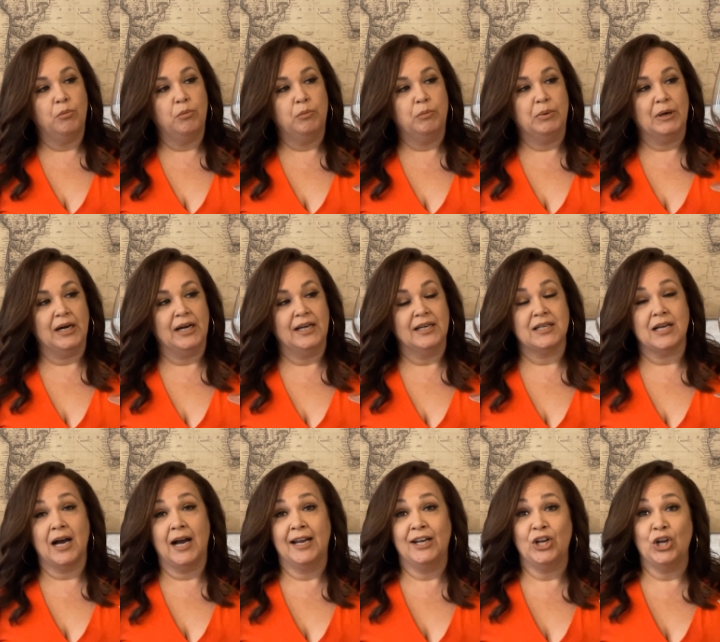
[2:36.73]
But
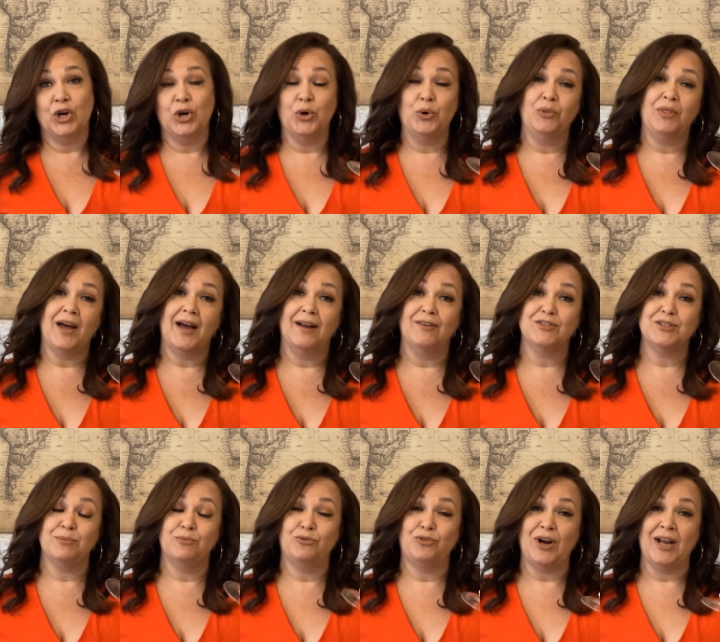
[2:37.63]
I know that
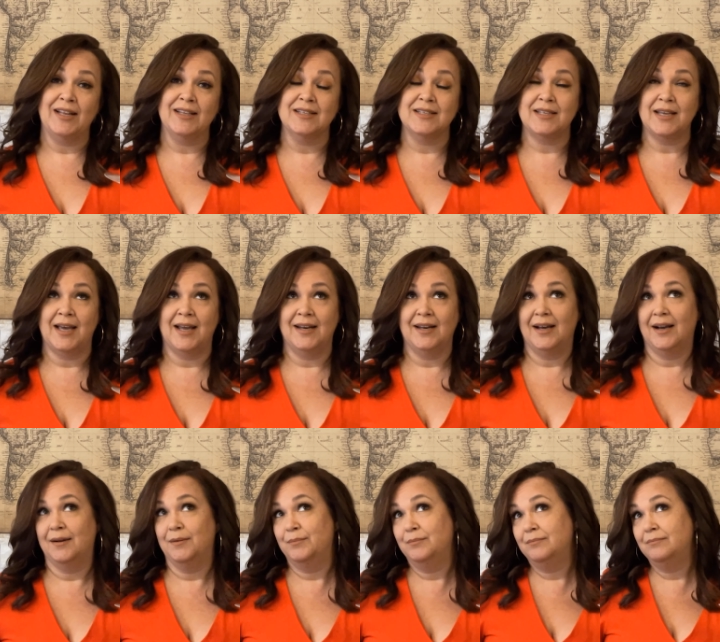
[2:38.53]
some friends and
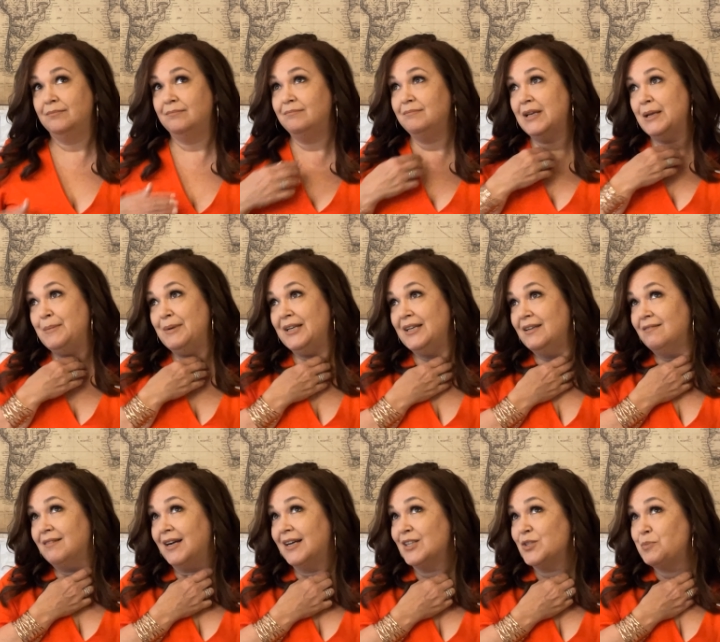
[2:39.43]
maybe
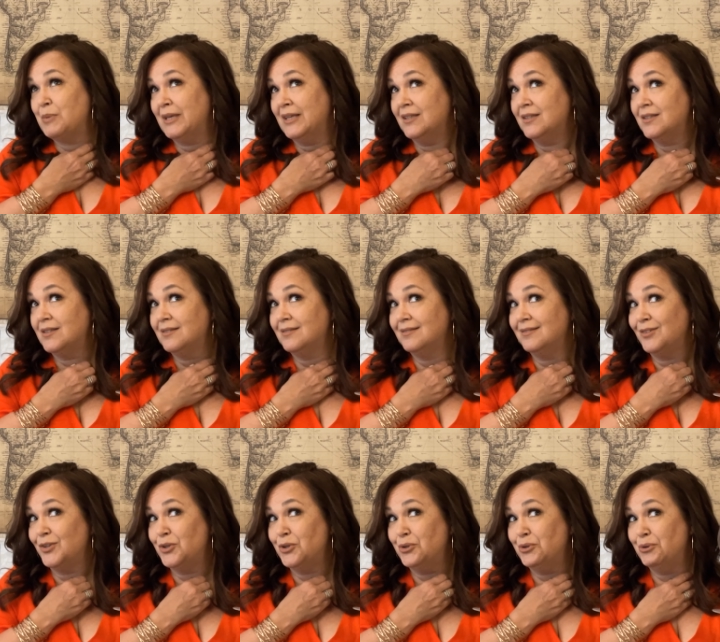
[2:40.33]
a husband
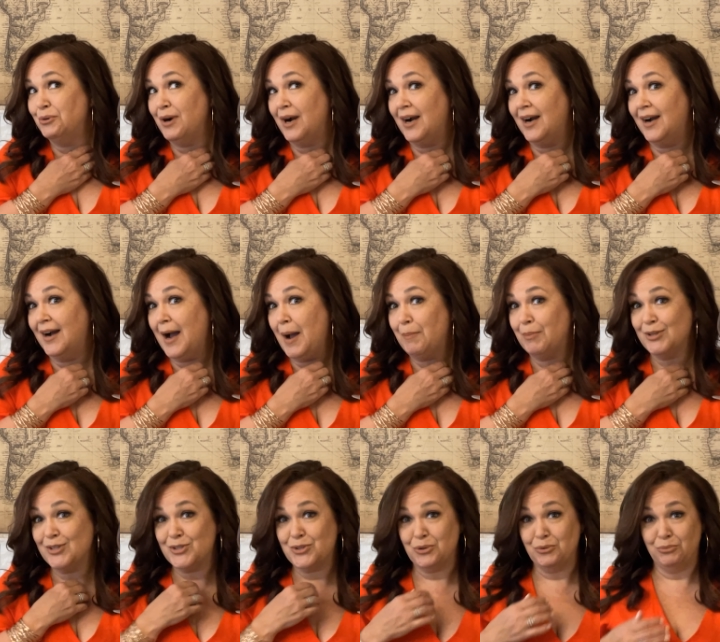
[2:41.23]
who
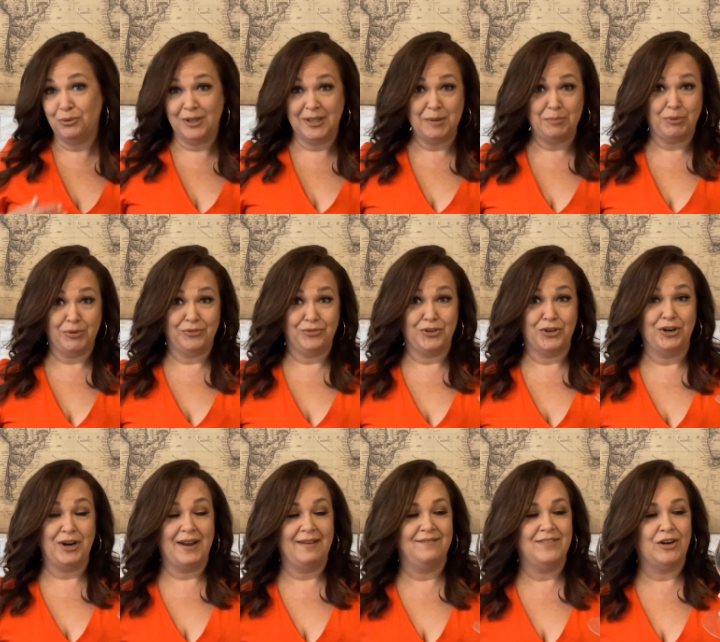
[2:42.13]
happens to really
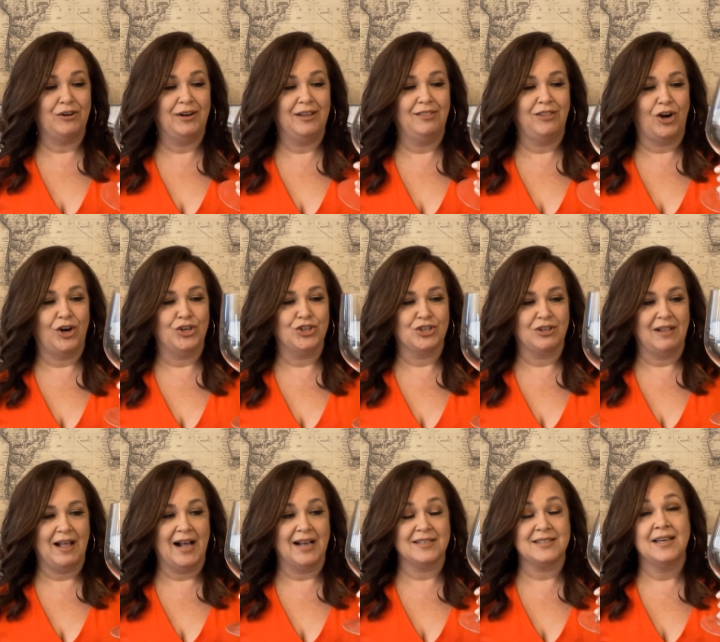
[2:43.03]
prefer a very large
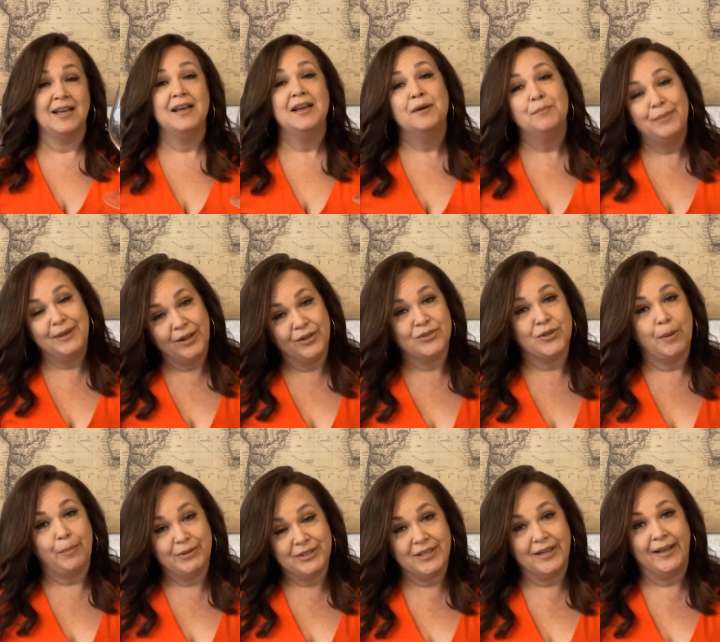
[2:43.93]
glass, but he also
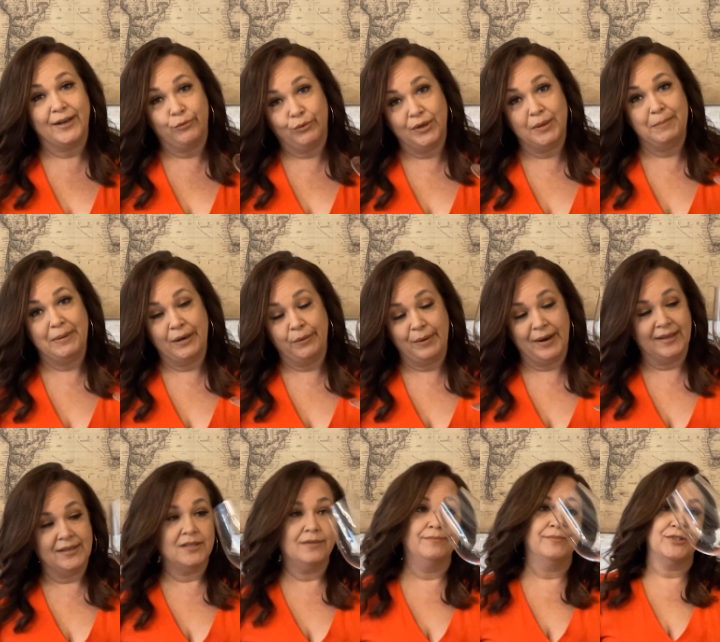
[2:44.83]
happens to like really big
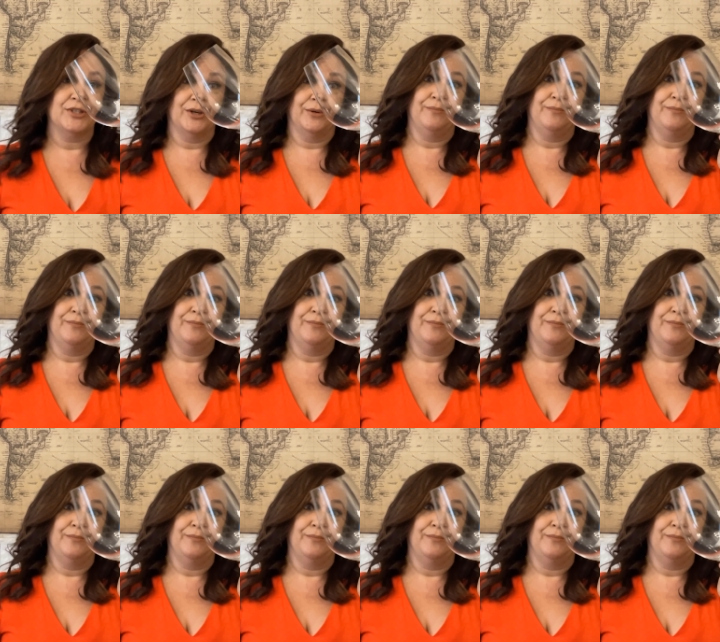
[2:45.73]
reds. So